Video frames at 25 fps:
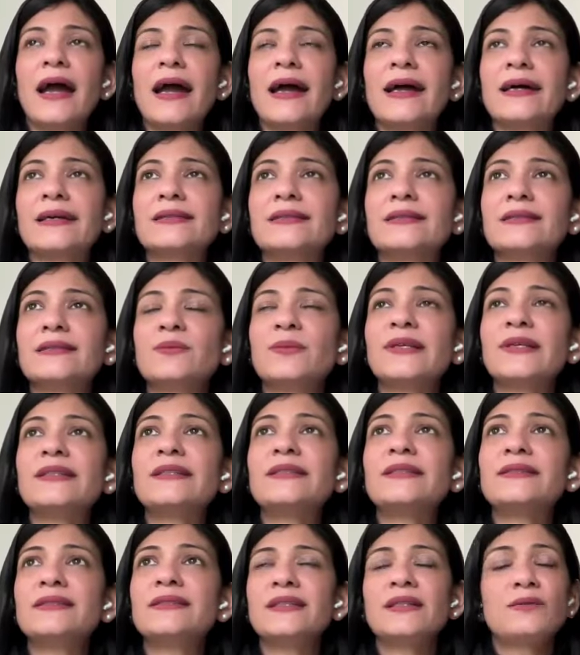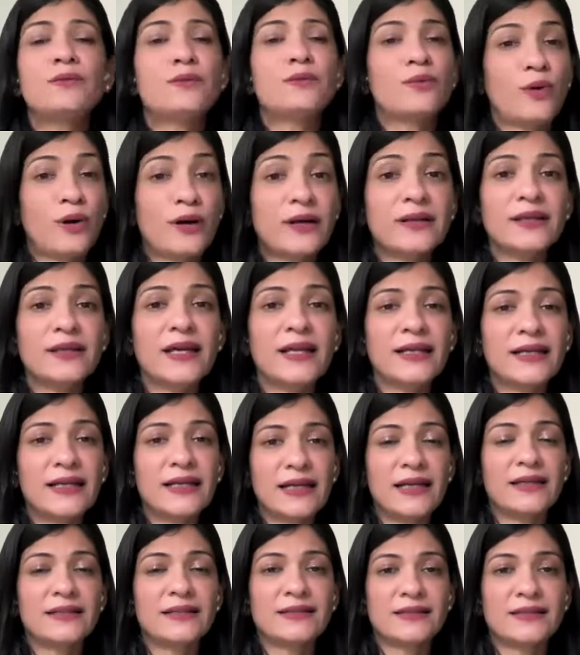And we'll see what
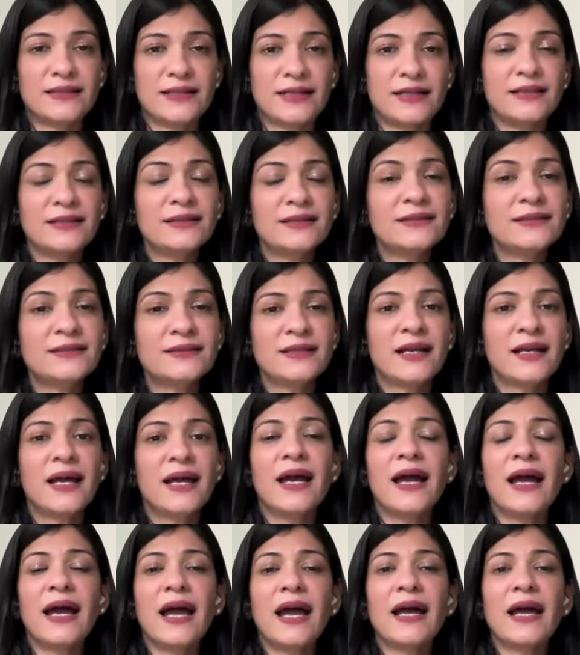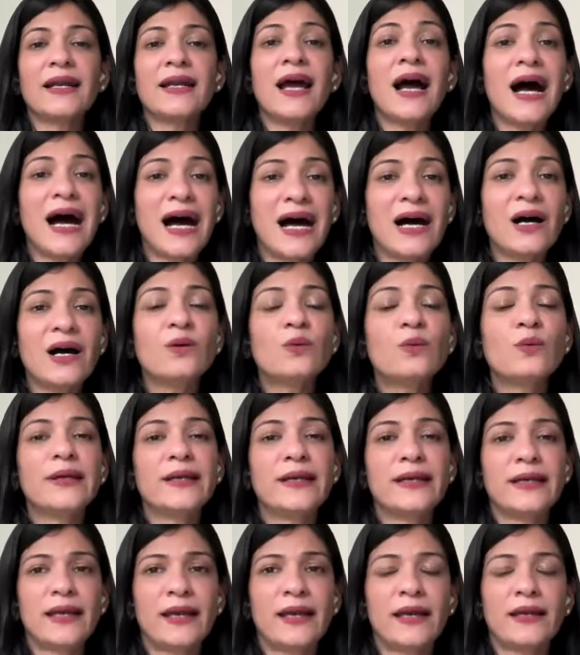that layer does and how
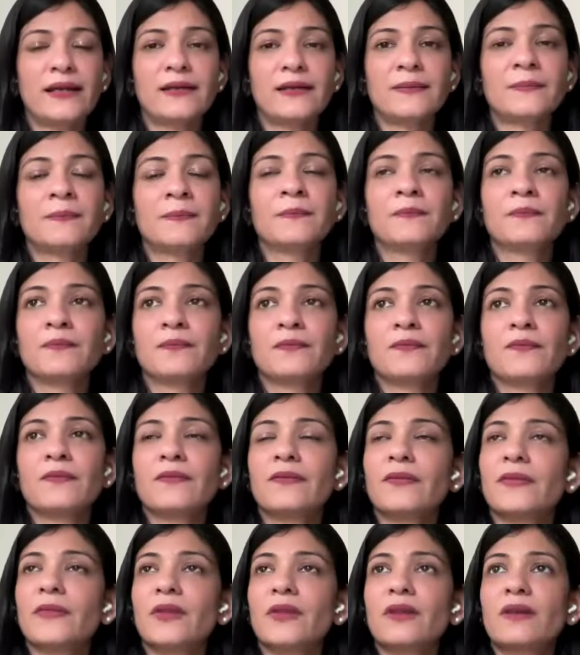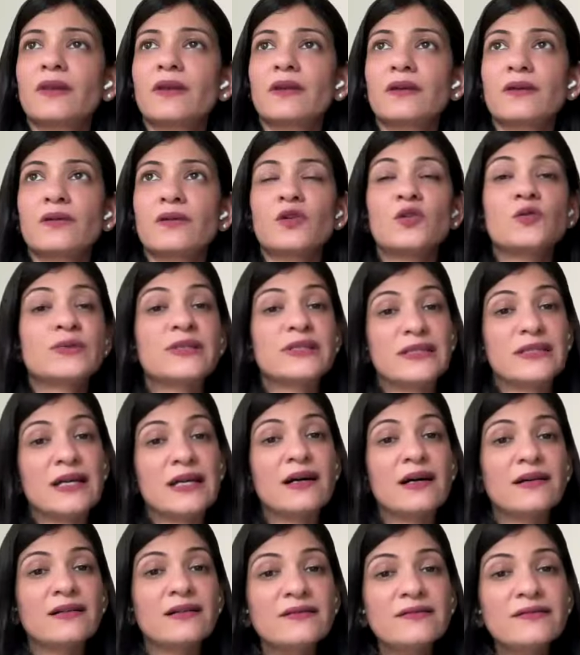we can
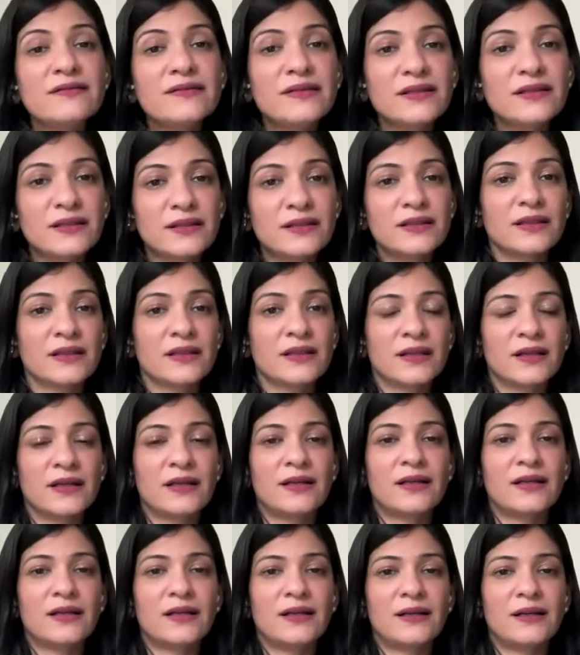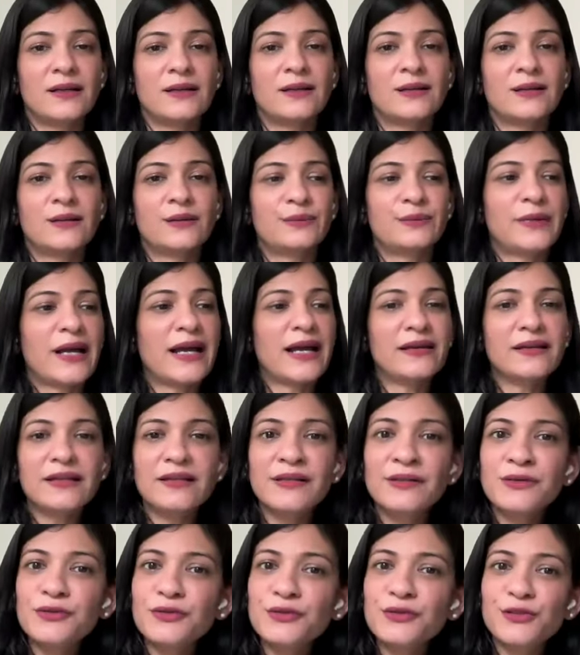observe
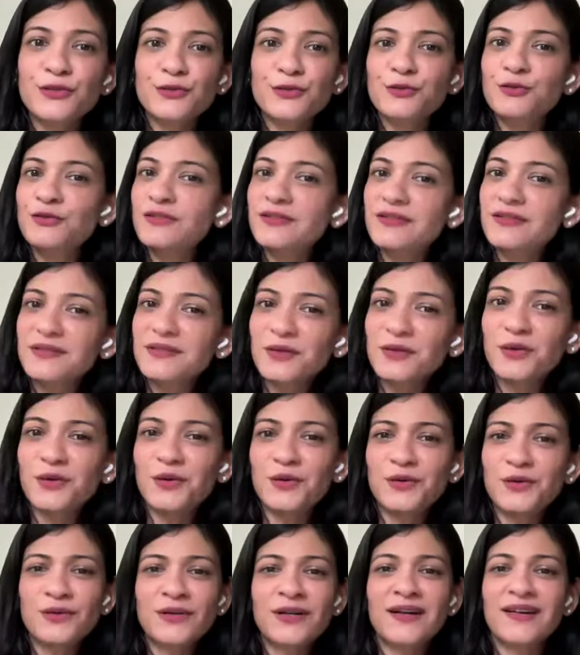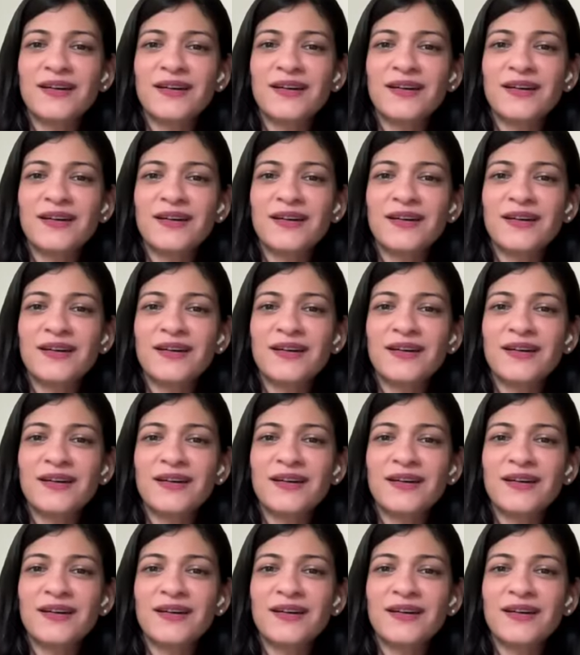and introduce,